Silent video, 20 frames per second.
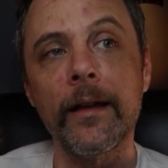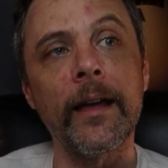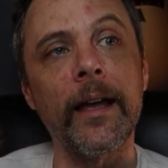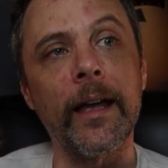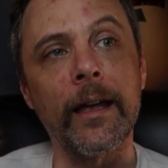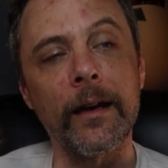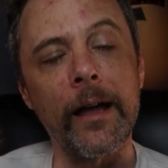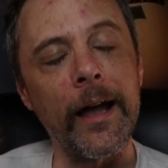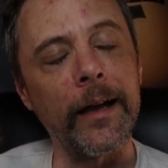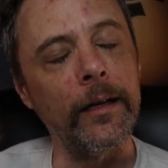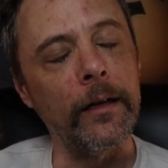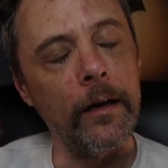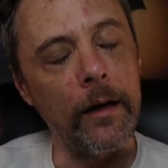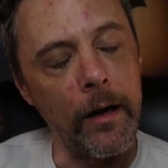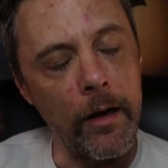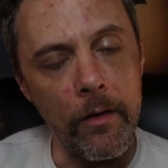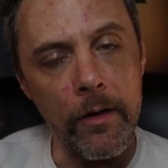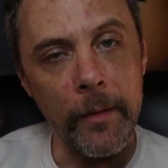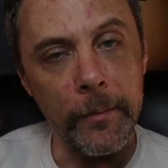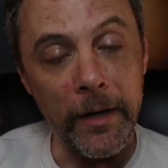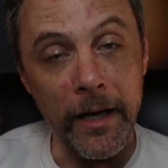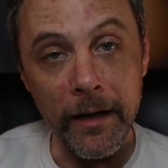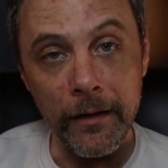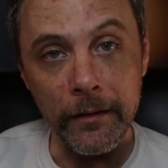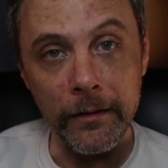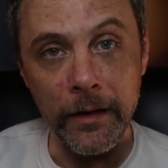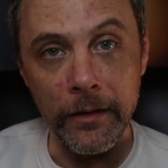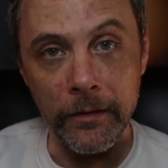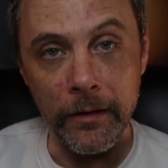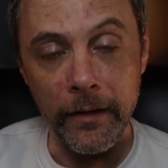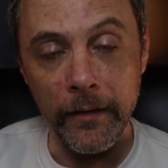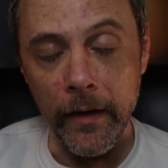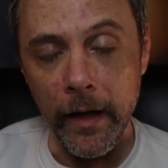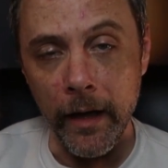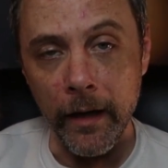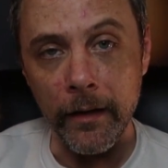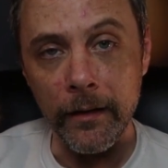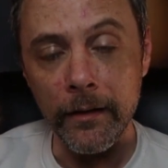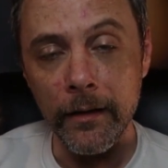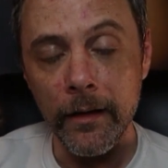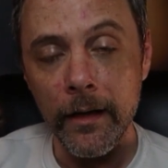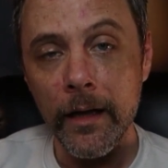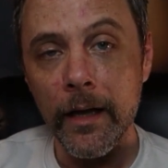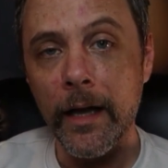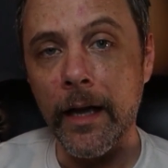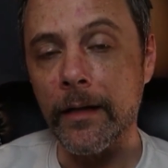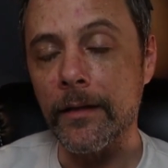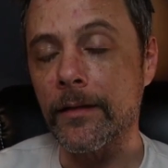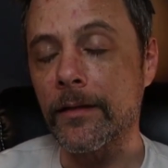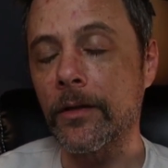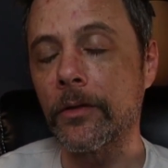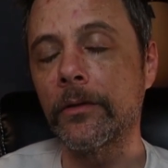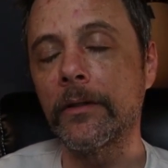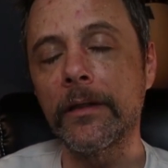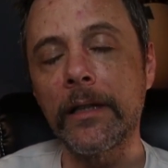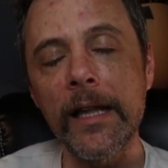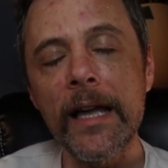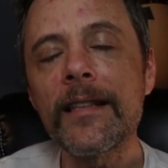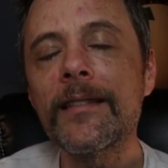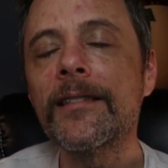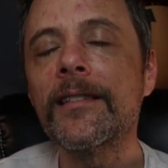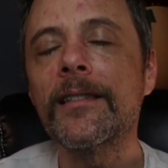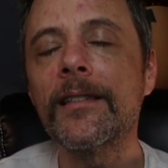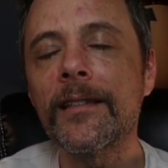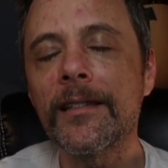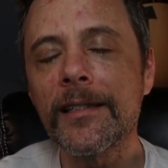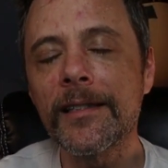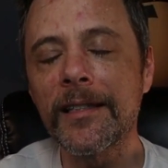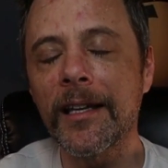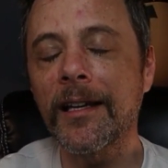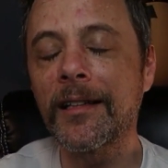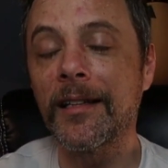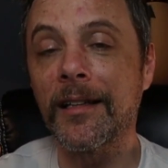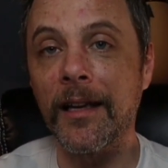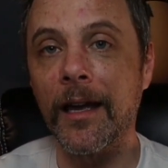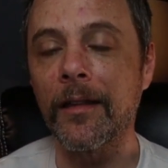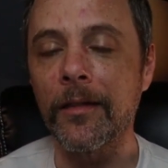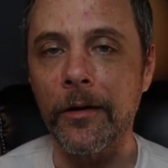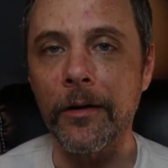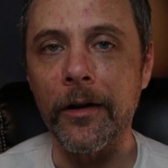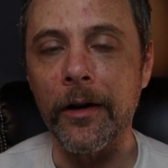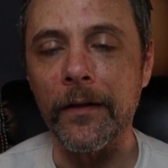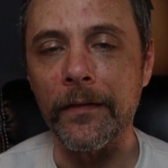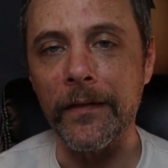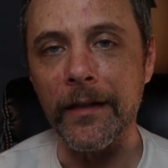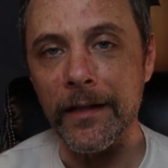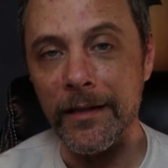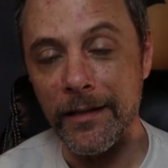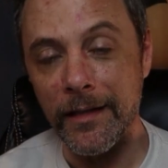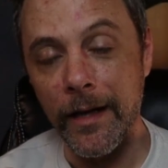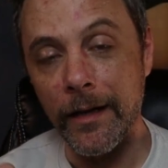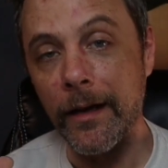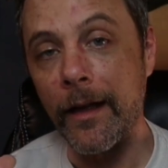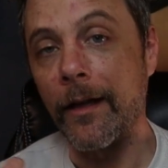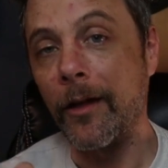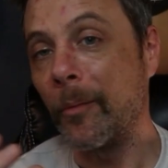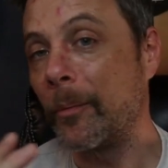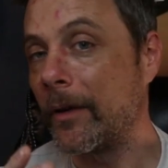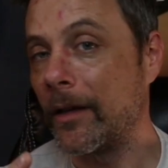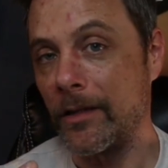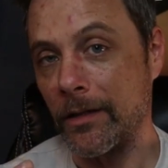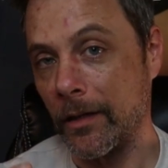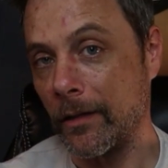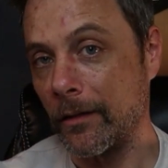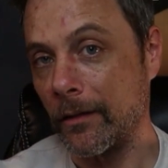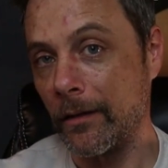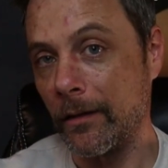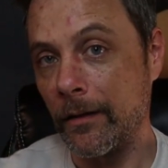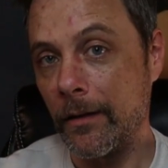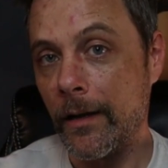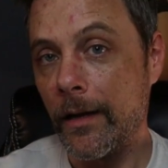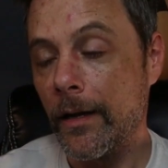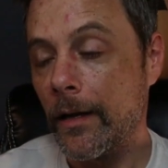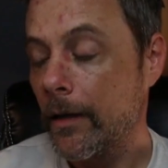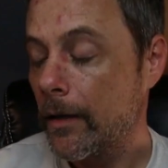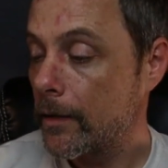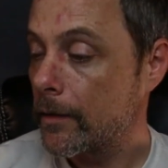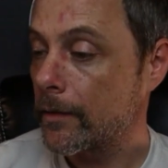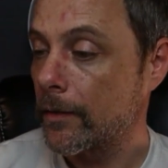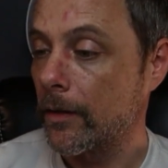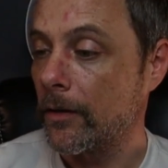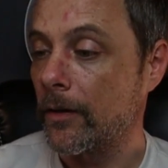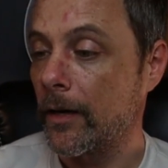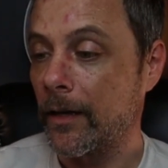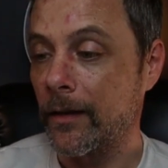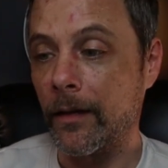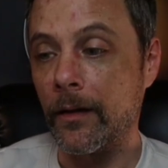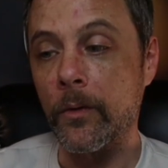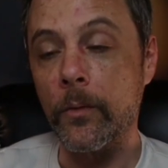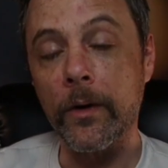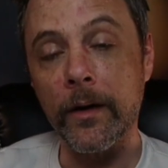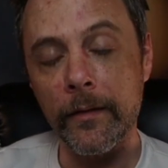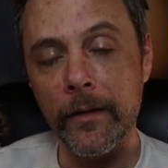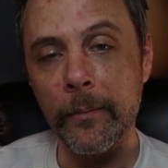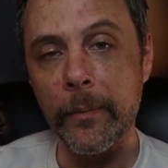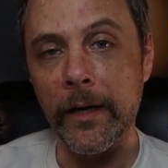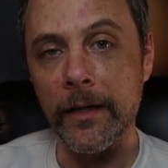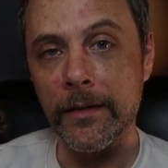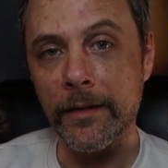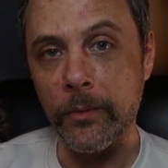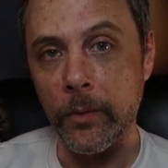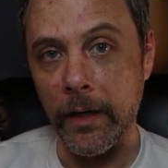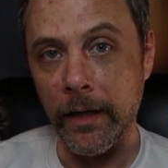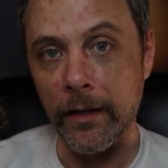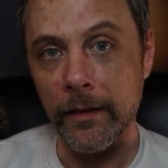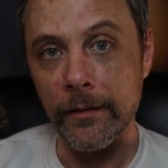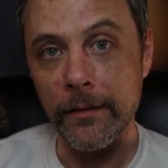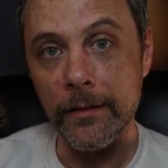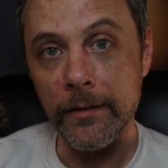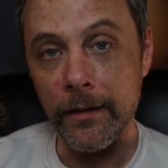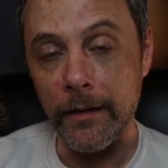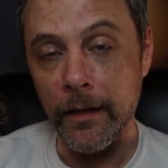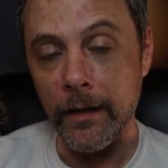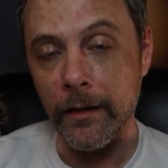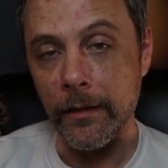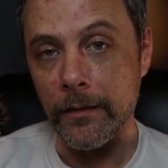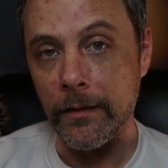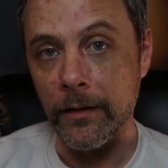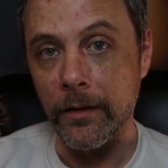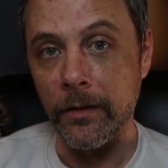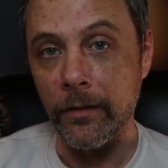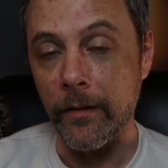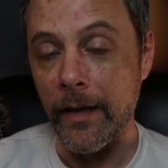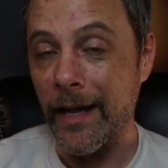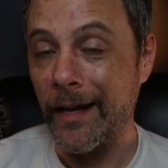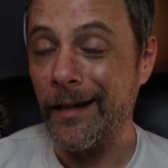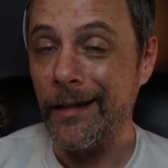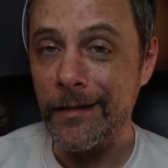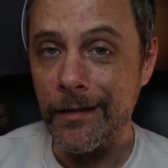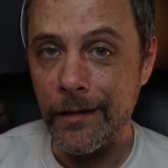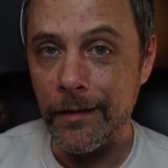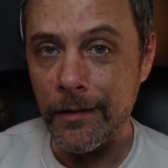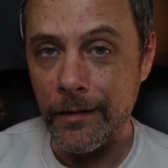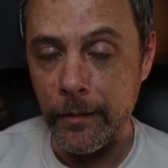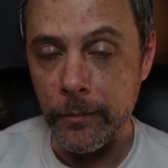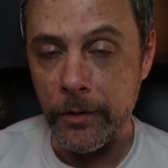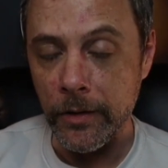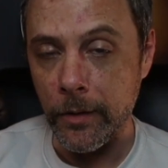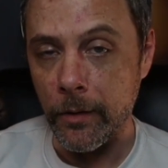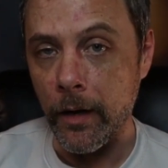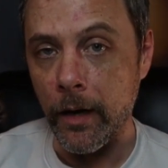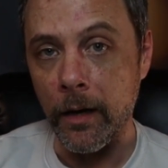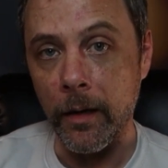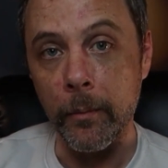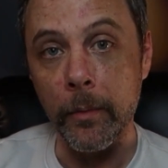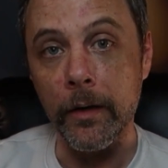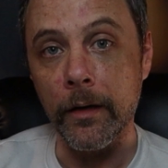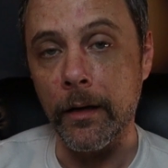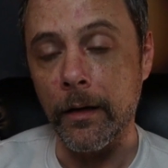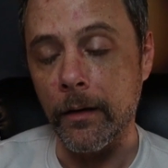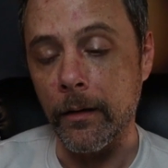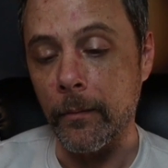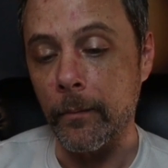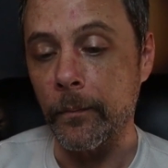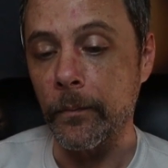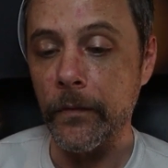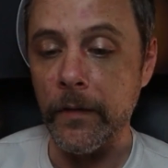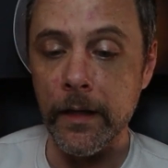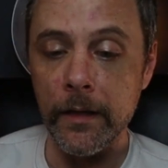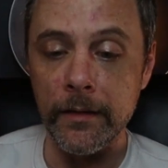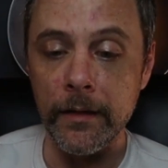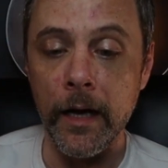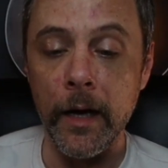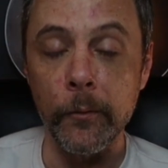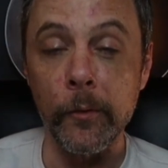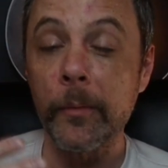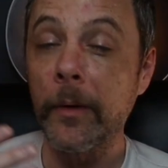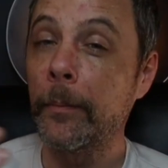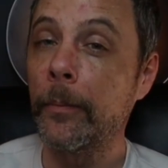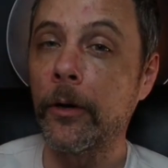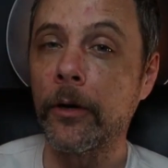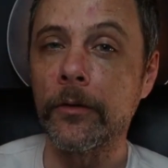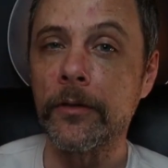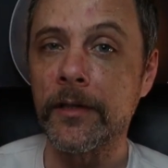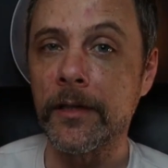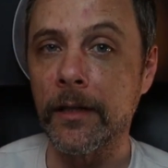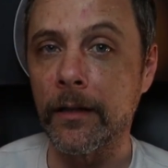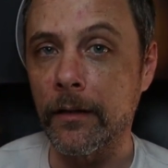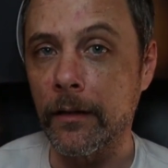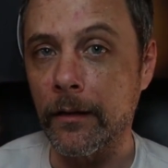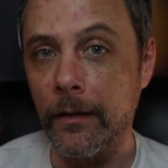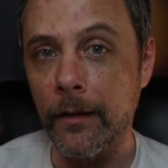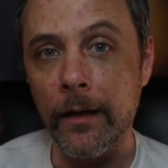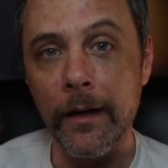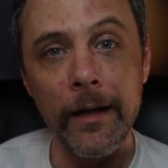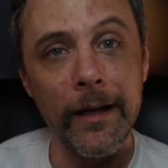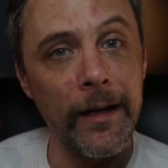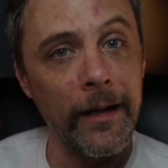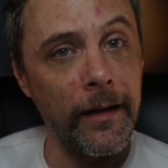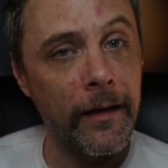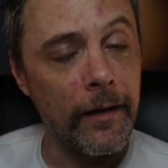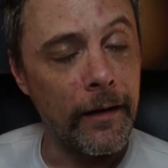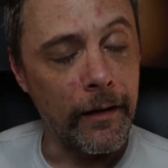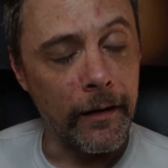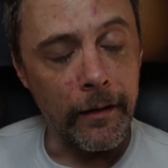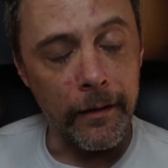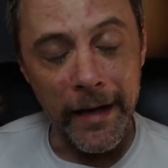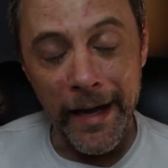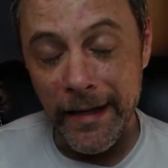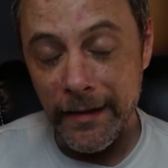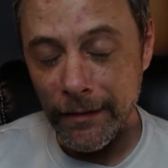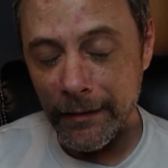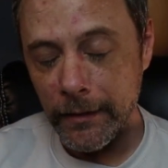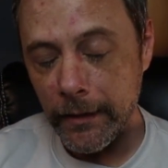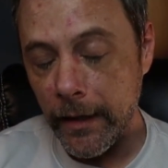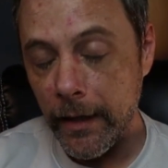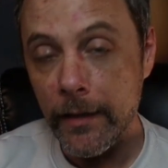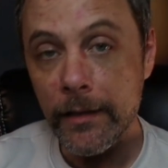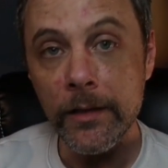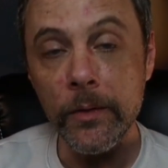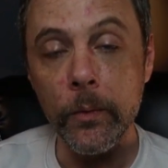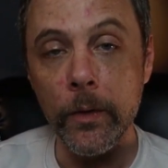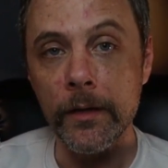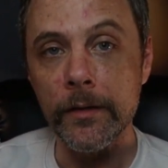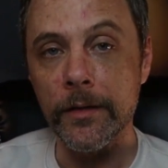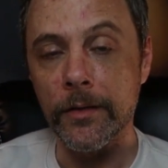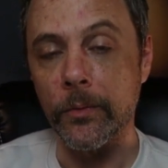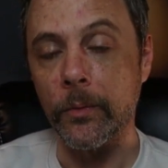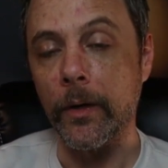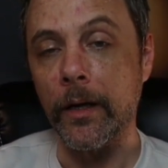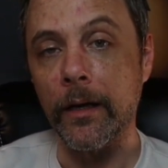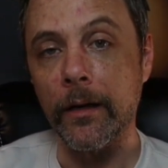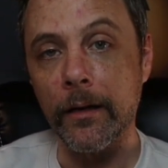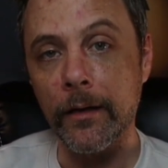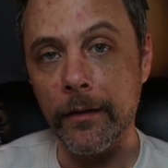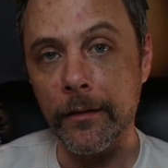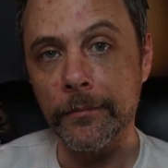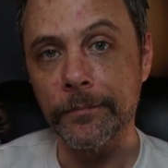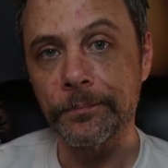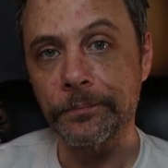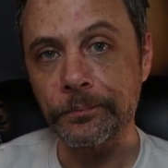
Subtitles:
And I know I'm not alone in that. And so let's stick together on this and help each other. So I think one of the best ways to do that is to subscribe, because I will be posting at least once a week